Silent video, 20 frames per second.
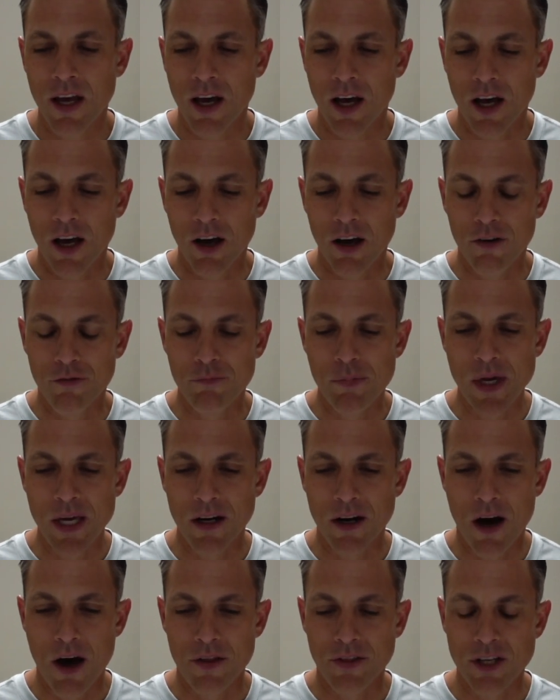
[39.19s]
of being
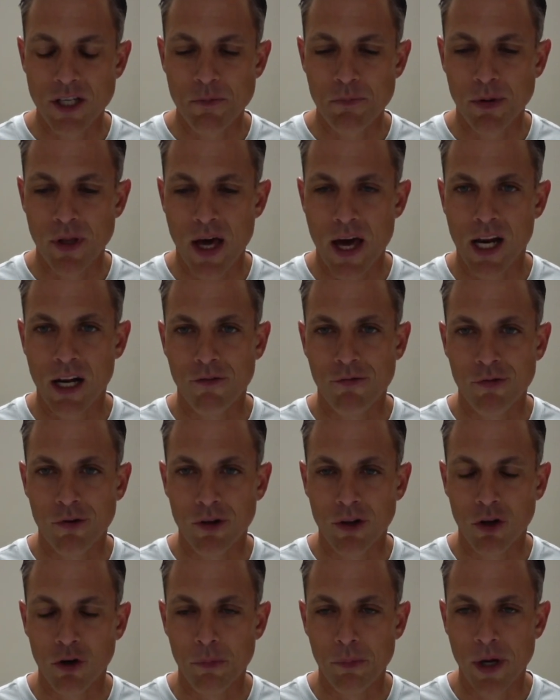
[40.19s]
on this planet for a
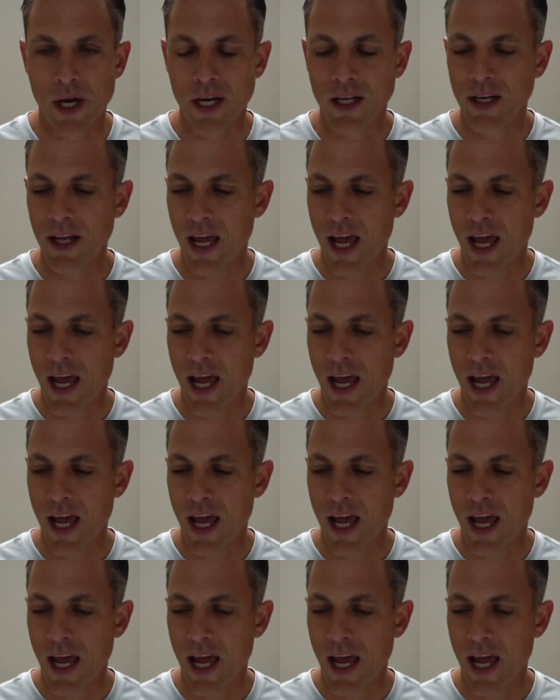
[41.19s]
little bit,